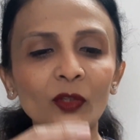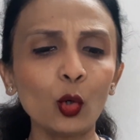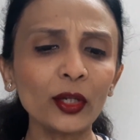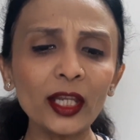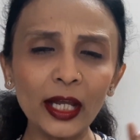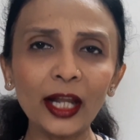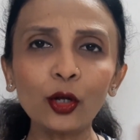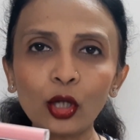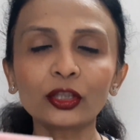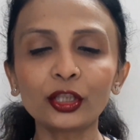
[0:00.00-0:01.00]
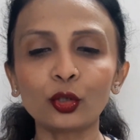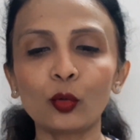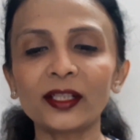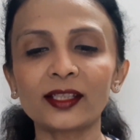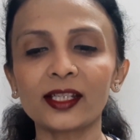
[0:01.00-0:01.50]
Okay, and on the
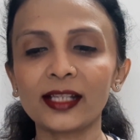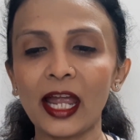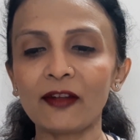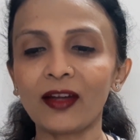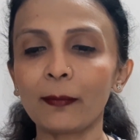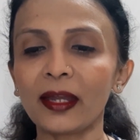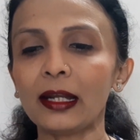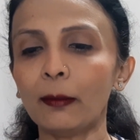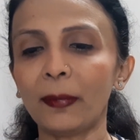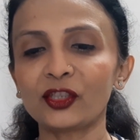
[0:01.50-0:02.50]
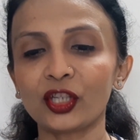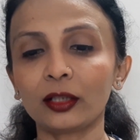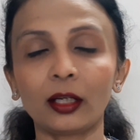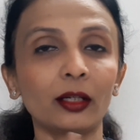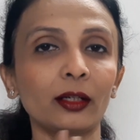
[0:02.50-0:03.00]
tube it says NY Bae lip and
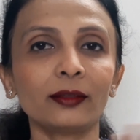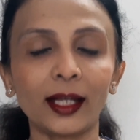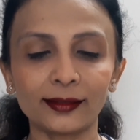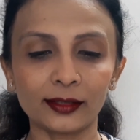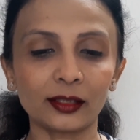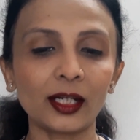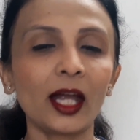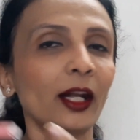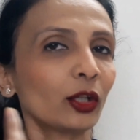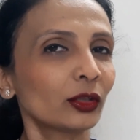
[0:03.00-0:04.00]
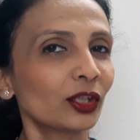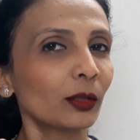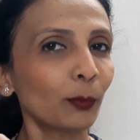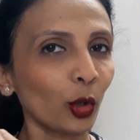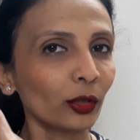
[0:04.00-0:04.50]
cheek tint. That's it. And on
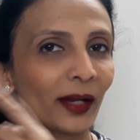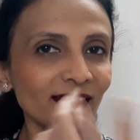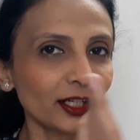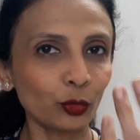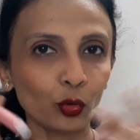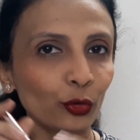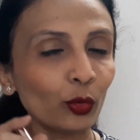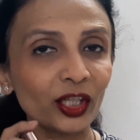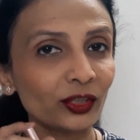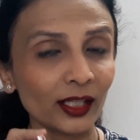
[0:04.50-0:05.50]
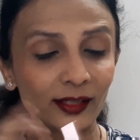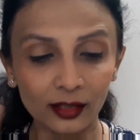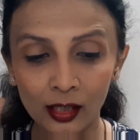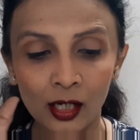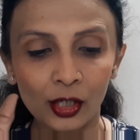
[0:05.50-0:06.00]
the bottom, as I told you, it says
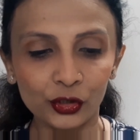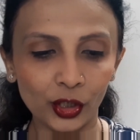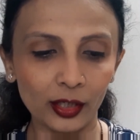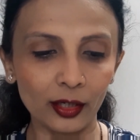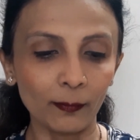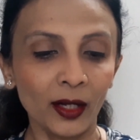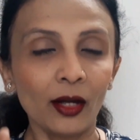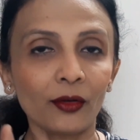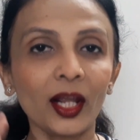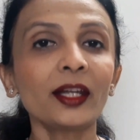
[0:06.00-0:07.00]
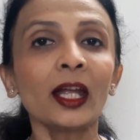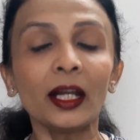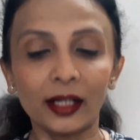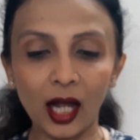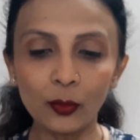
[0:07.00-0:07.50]
the shade name. Right
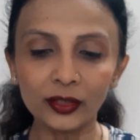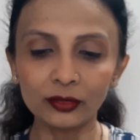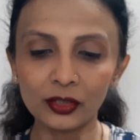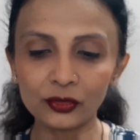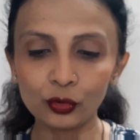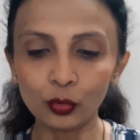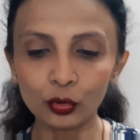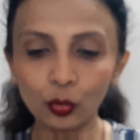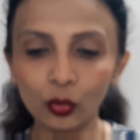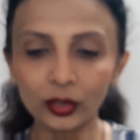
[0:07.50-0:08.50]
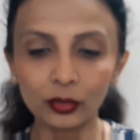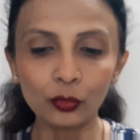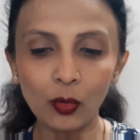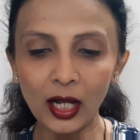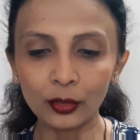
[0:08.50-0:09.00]
now in this you
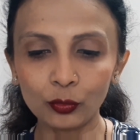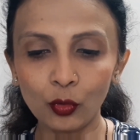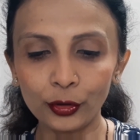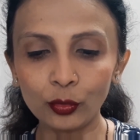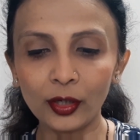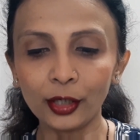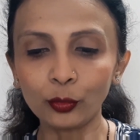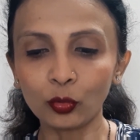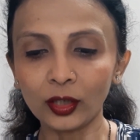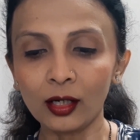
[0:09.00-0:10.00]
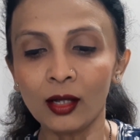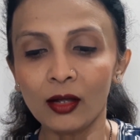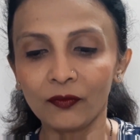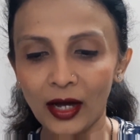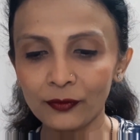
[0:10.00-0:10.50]
are going to get total
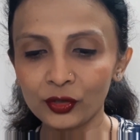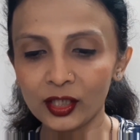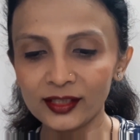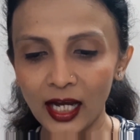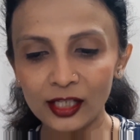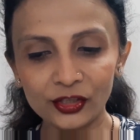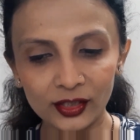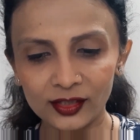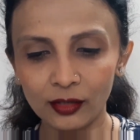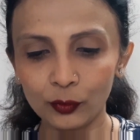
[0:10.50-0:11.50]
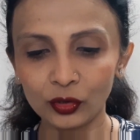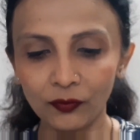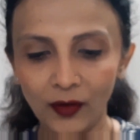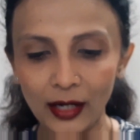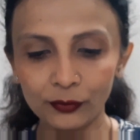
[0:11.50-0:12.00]
5 shades. I'll just give you the
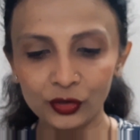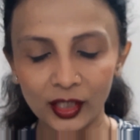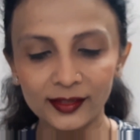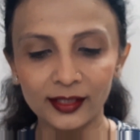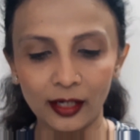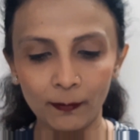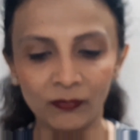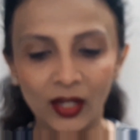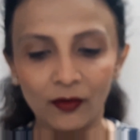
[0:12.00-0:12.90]
5 shades name.